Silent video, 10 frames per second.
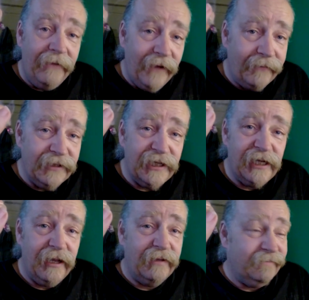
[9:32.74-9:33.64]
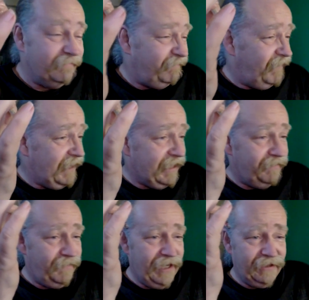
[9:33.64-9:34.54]
Obviously,
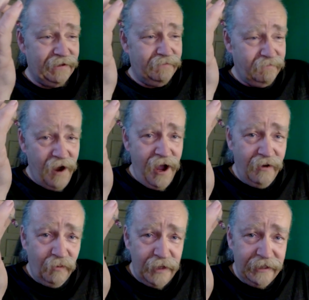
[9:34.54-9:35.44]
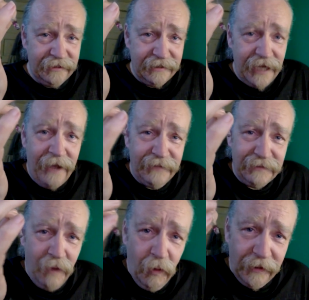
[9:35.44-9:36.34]
fucking picked the wrong week to stop
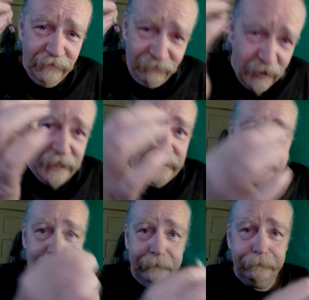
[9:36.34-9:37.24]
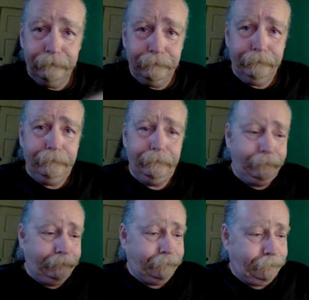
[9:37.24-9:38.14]
smoking weed.
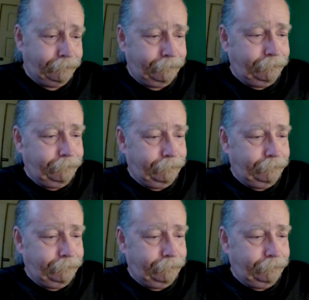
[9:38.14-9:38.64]
And